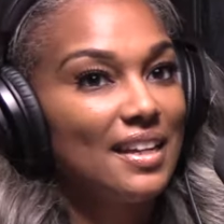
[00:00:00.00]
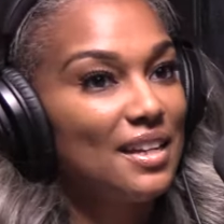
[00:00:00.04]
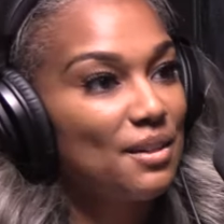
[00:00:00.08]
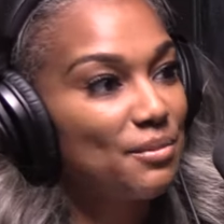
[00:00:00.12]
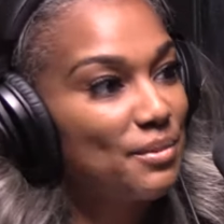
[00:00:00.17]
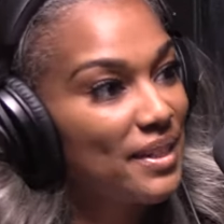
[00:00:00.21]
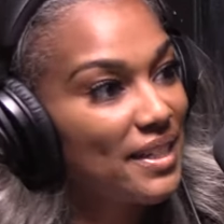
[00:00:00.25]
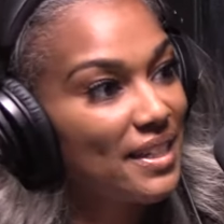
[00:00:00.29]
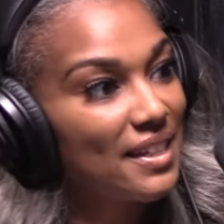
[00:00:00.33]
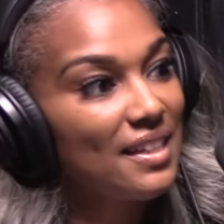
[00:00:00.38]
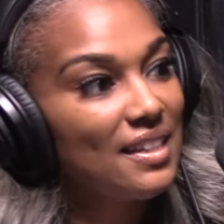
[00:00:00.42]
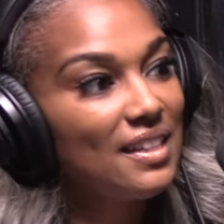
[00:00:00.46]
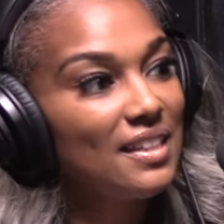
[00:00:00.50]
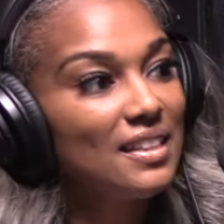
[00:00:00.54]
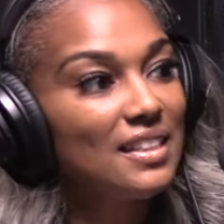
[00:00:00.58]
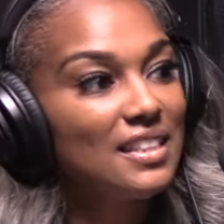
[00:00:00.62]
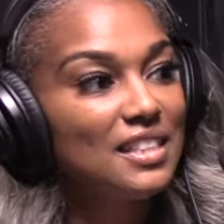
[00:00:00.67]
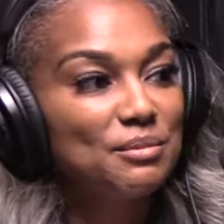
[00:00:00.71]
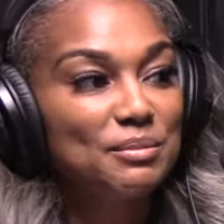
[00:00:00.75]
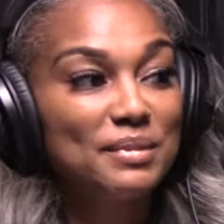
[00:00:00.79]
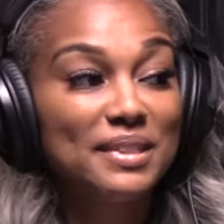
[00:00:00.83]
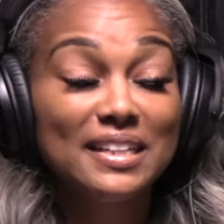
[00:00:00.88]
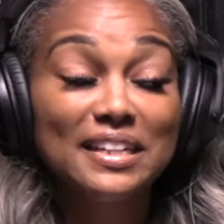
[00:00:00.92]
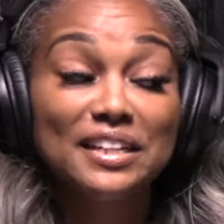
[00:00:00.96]
I went to
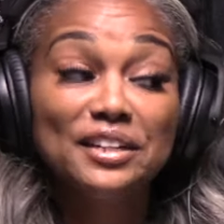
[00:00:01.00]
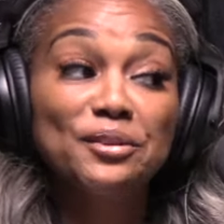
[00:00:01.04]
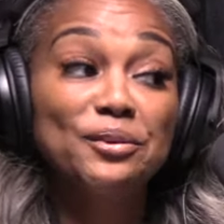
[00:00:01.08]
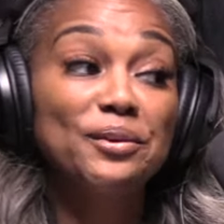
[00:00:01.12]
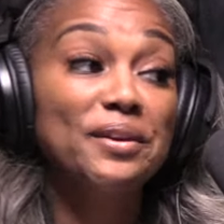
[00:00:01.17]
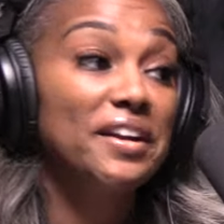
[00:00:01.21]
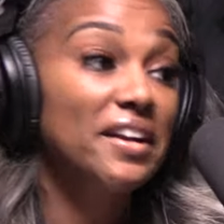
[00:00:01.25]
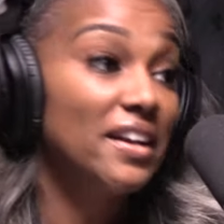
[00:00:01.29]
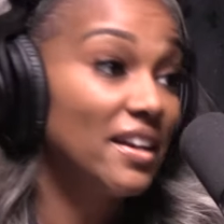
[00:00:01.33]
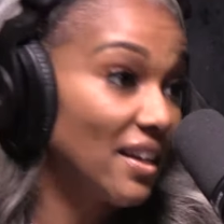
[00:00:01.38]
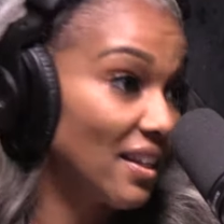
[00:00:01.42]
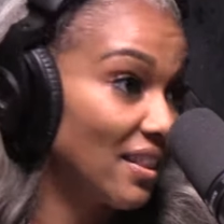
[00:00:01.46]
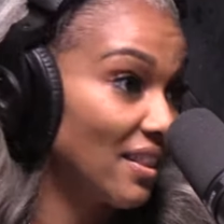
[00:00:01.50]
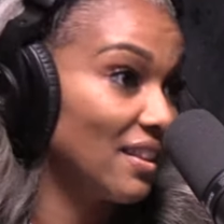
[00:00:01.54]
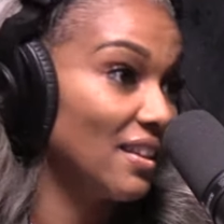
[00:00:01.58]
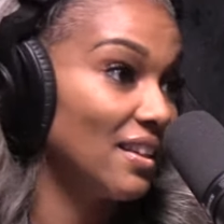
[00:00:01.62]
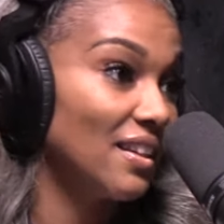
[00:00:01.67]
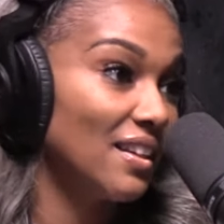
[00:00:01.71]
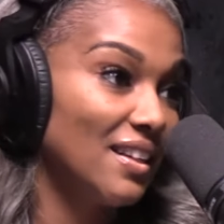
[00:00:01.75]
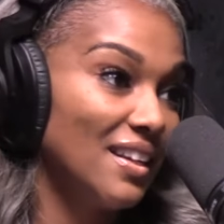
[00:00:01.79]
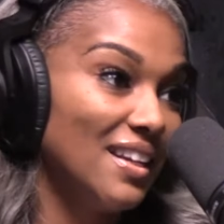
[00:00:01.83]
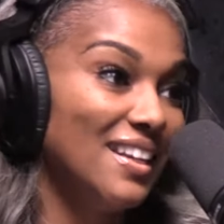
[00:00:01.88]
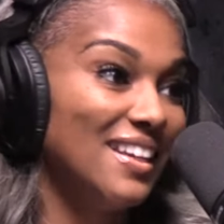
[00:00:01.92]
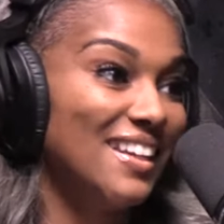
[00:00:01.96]
college, but ain't doing nothing.
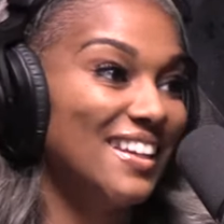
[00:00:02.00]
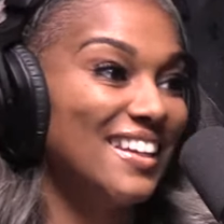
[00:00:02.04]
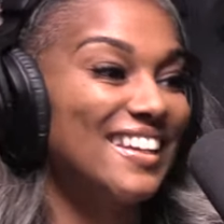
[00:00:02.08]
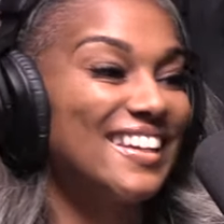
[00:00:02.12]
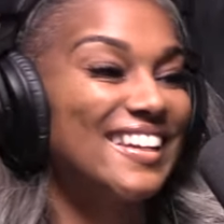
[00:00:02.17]
Right.